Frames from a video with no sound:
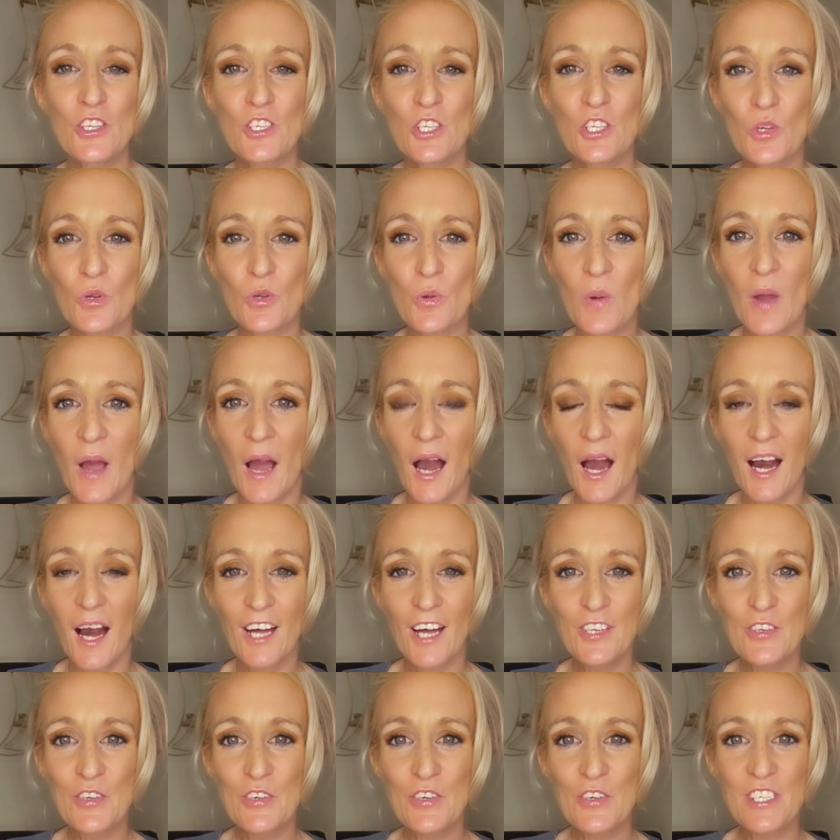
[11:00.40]
to
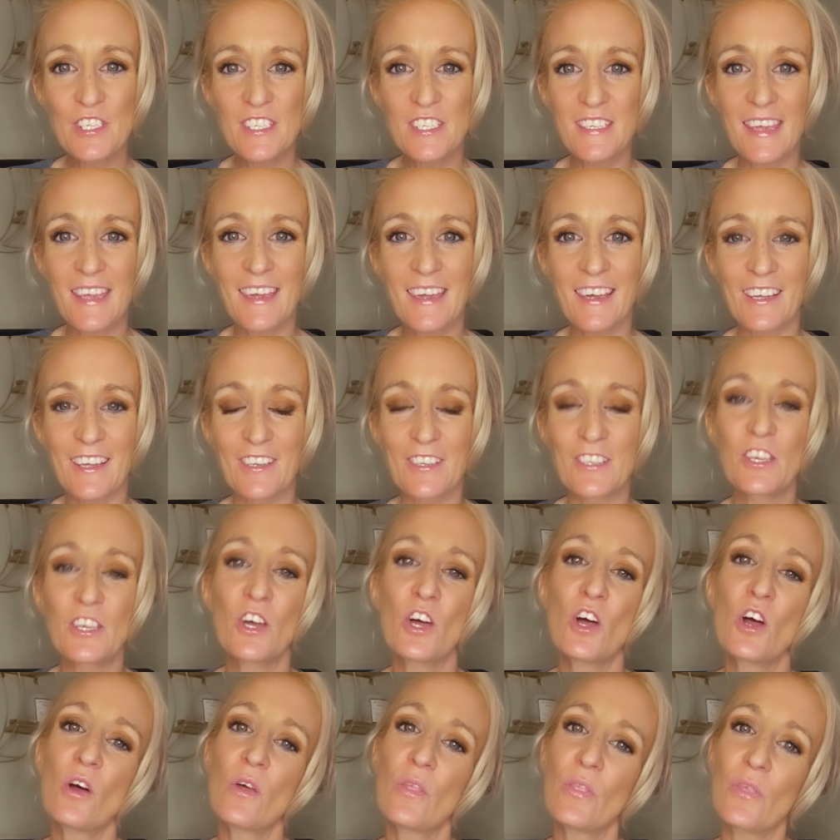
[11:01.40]
understand
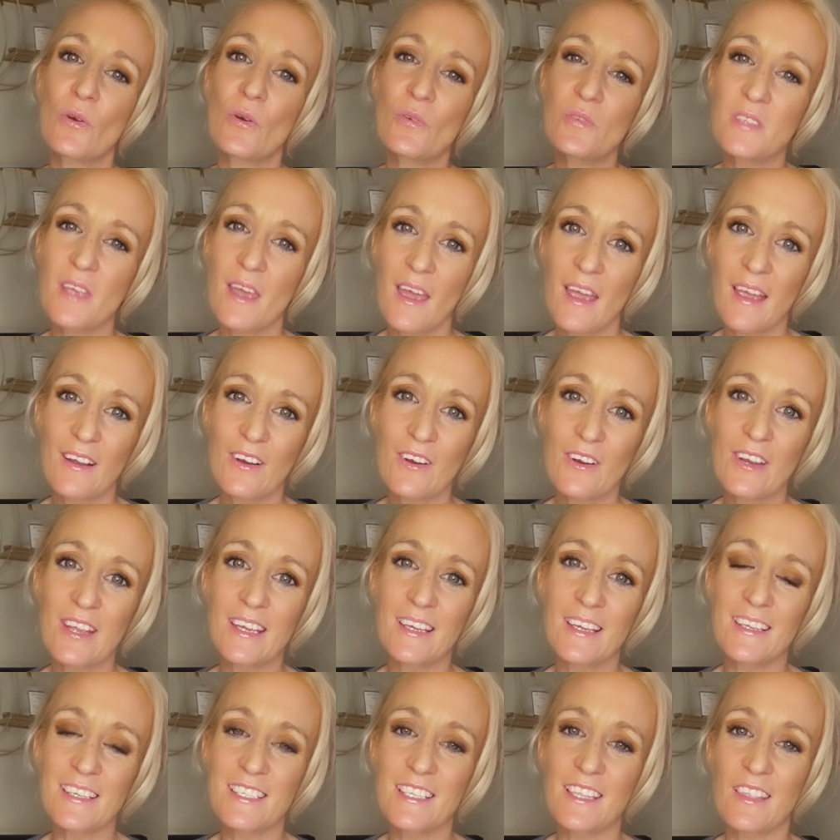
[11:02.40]
those
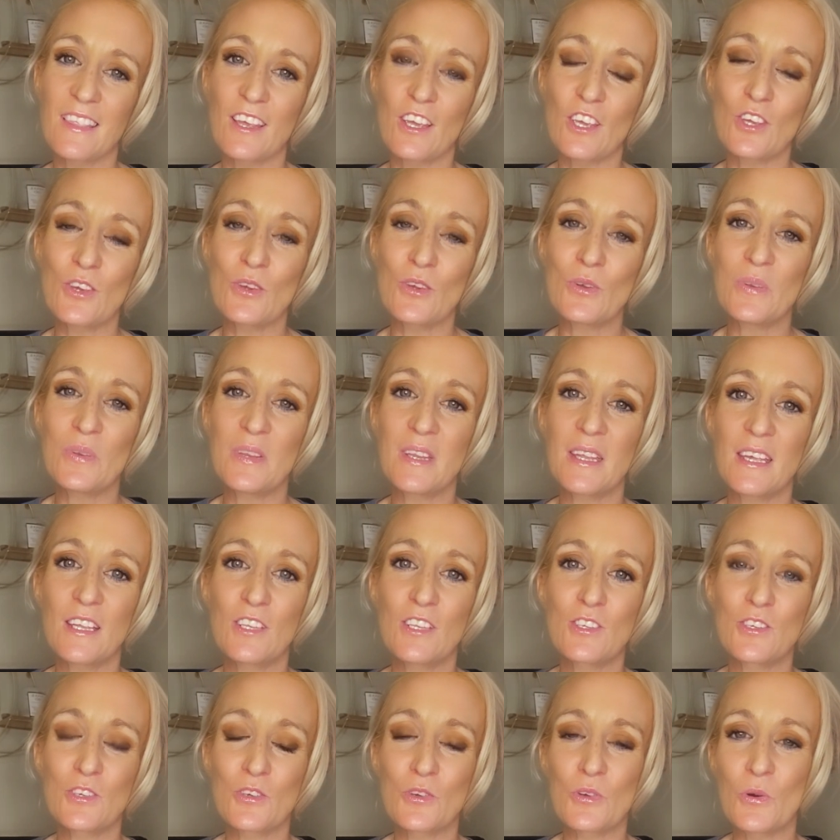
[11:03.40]
areas that you
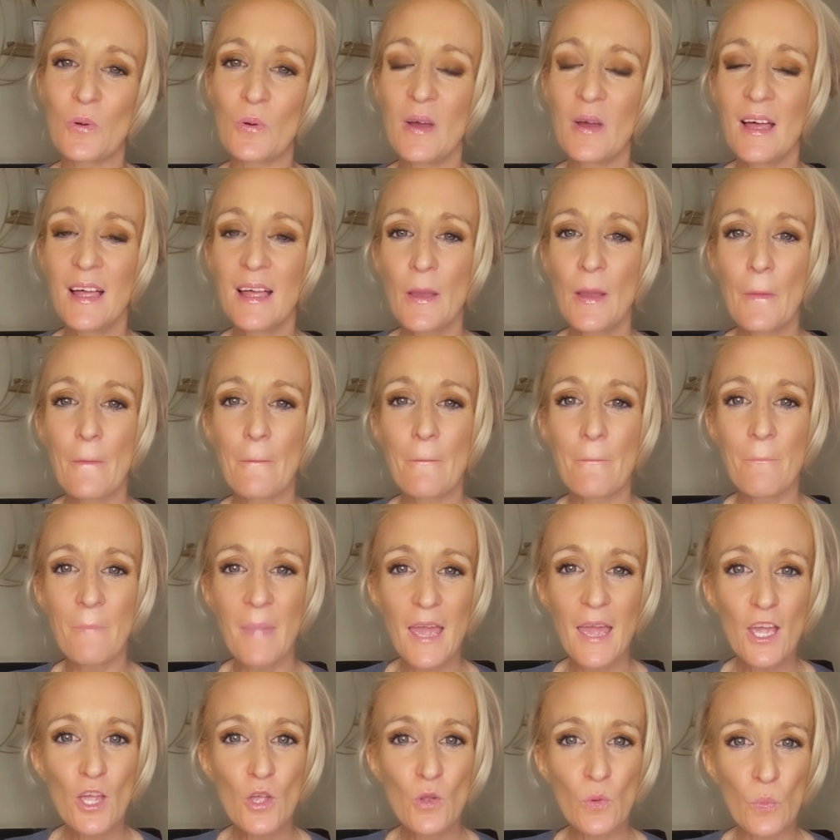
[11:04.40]
need to
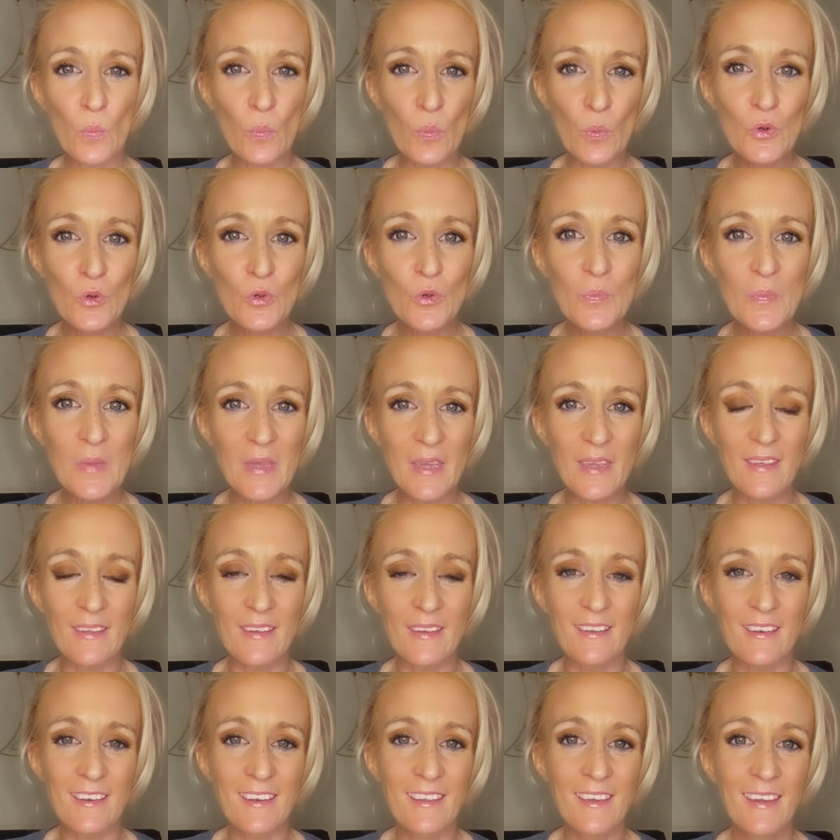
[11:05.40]
make room
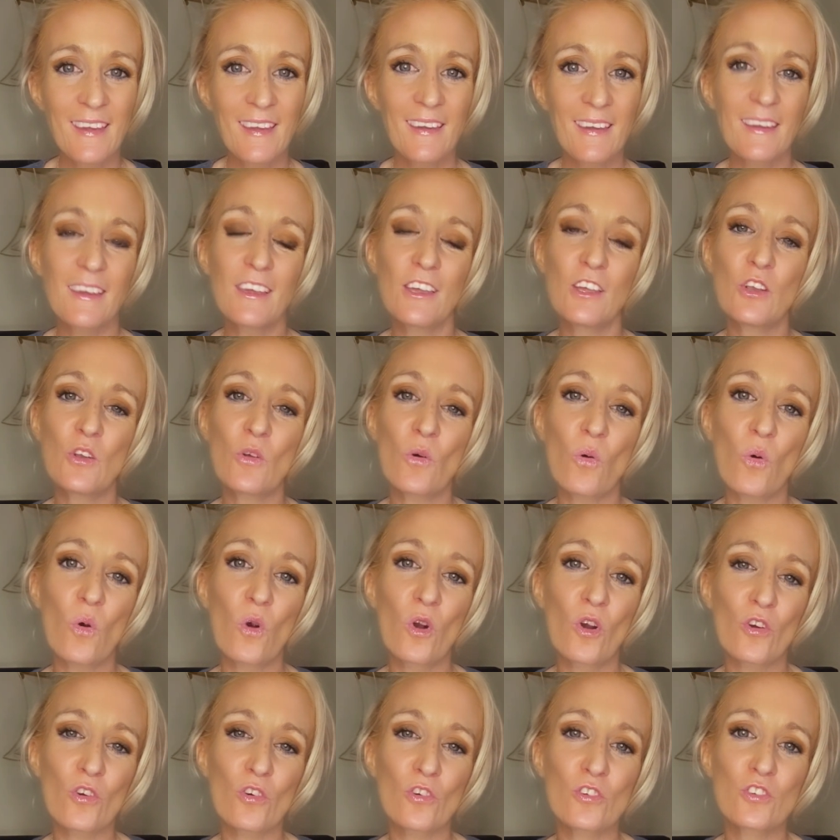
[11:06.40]
in
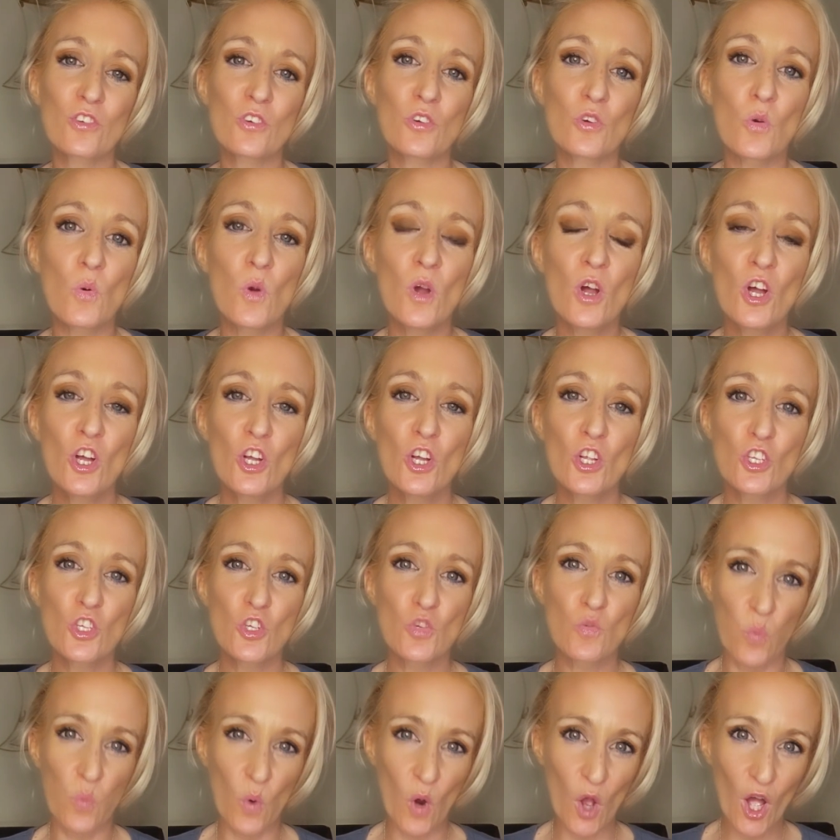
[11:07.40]
order to
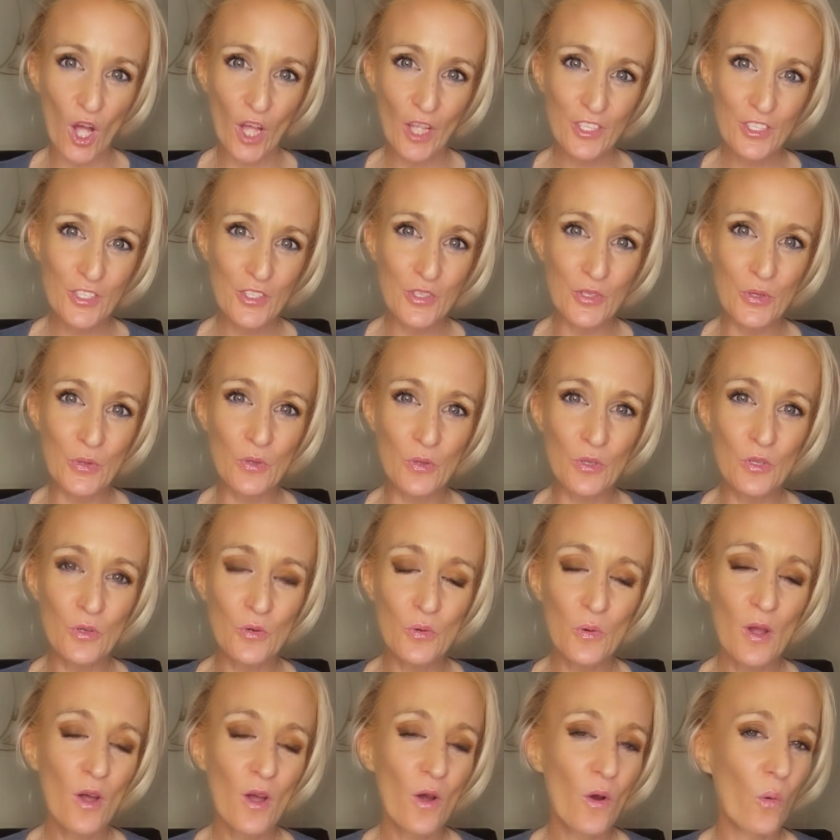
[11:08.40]
draw to
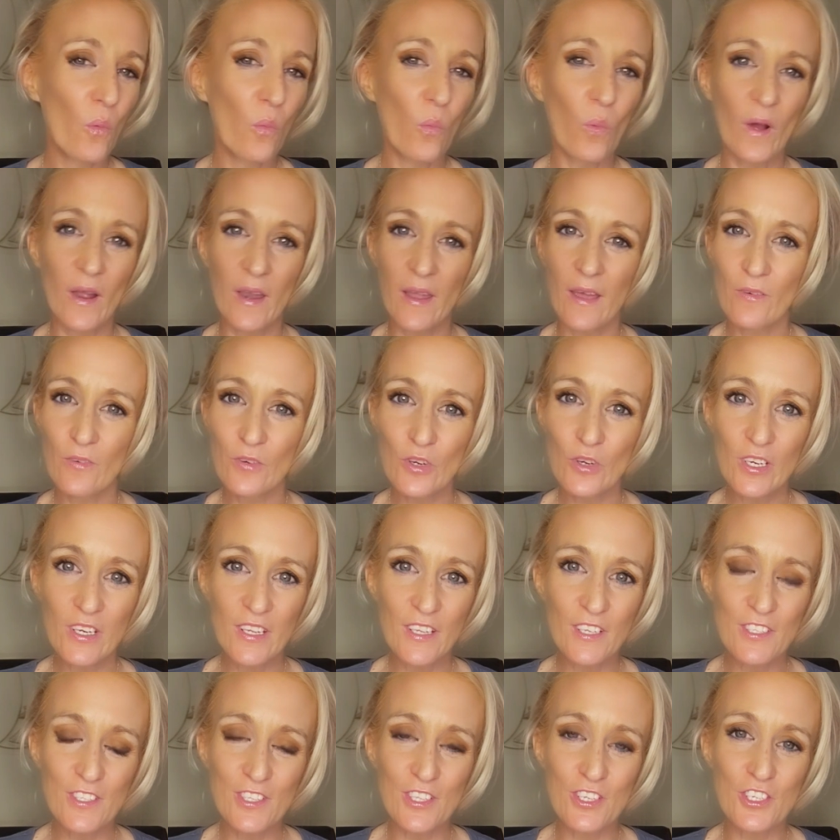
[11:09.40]
you whatever it
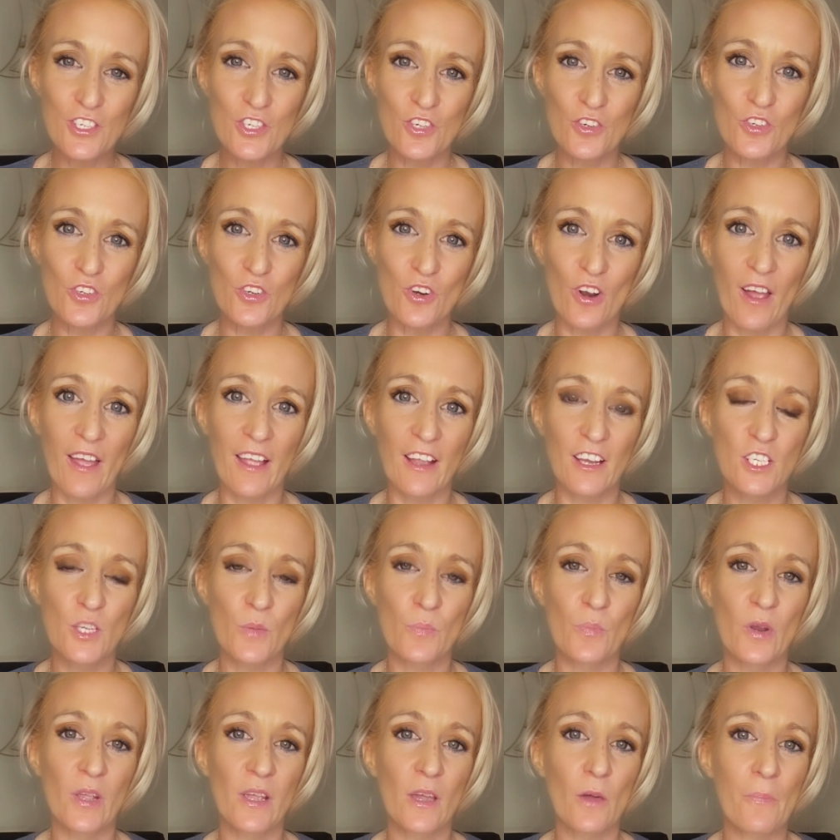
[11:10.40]
is that you're trying to
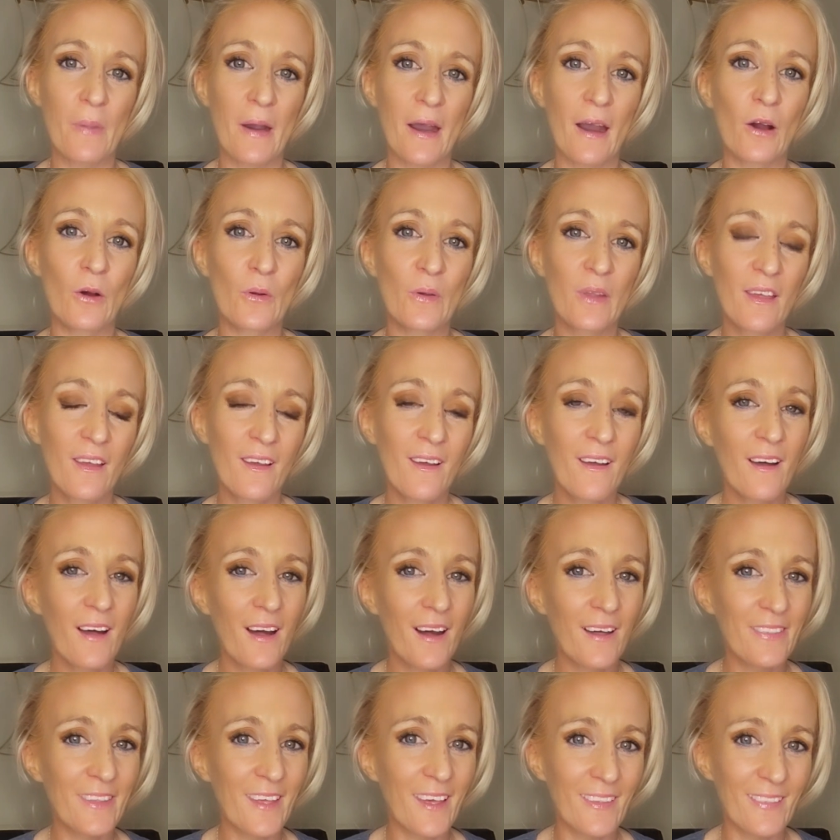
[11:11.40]
bring about
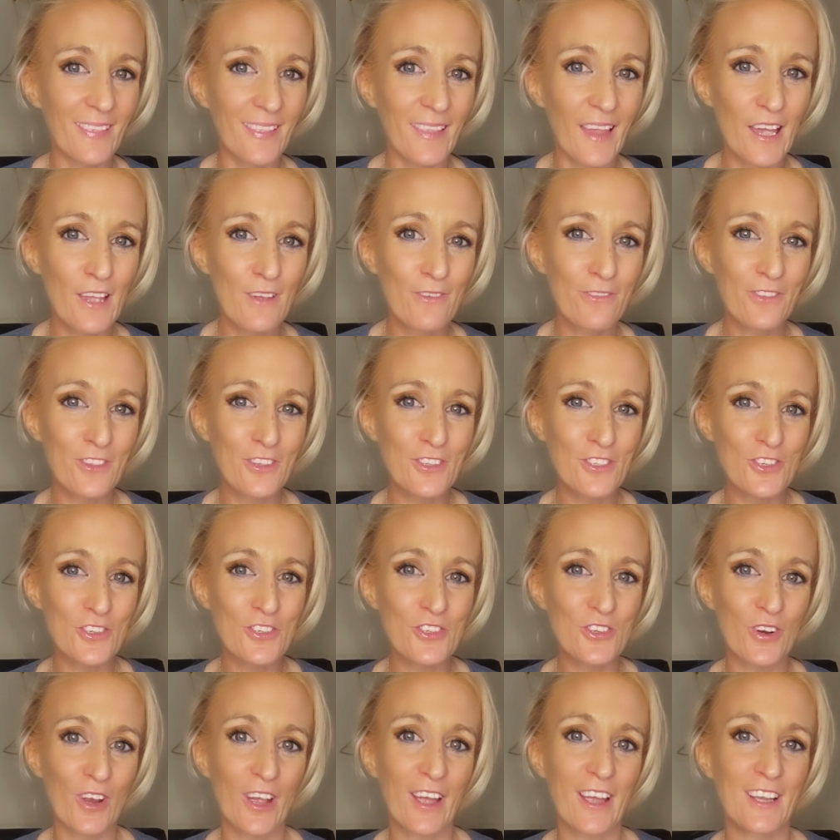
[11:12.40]
and that life that you're
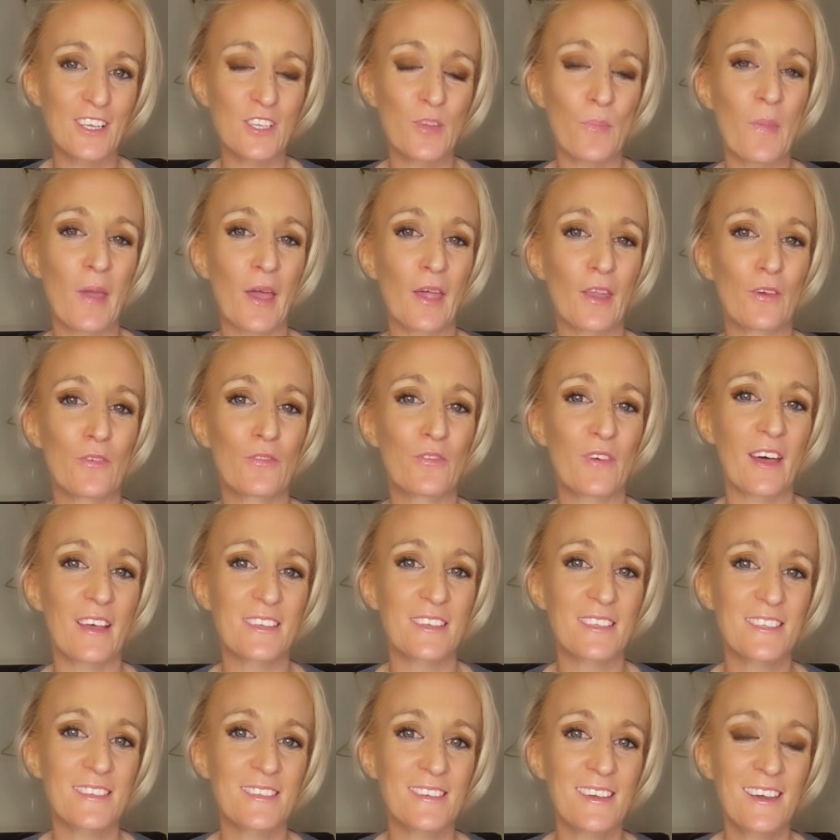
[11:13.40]
trying to
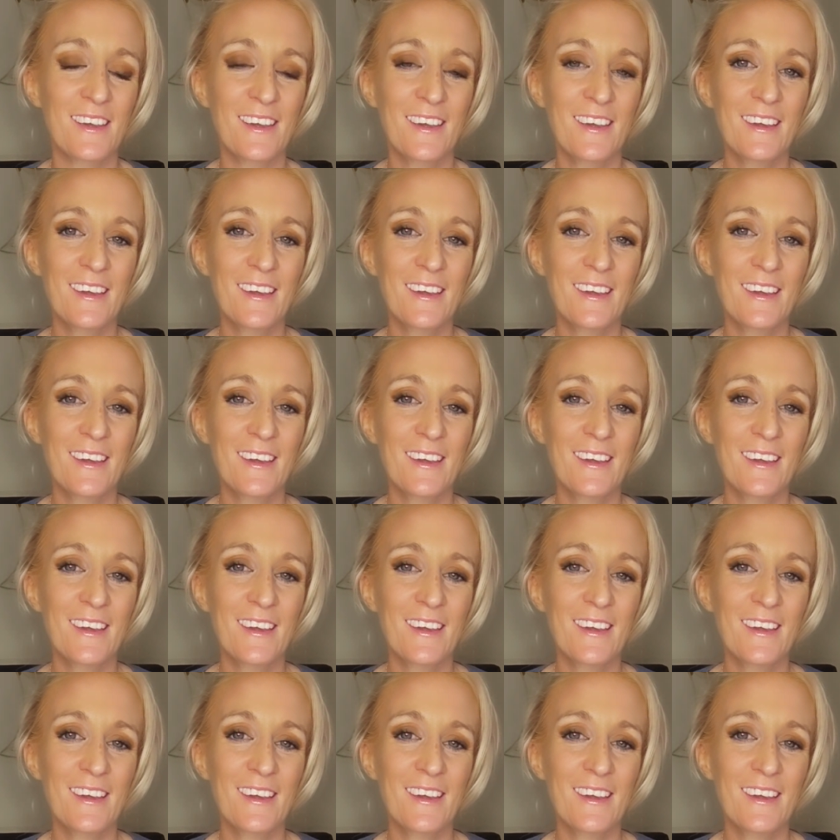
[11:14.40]
manifest.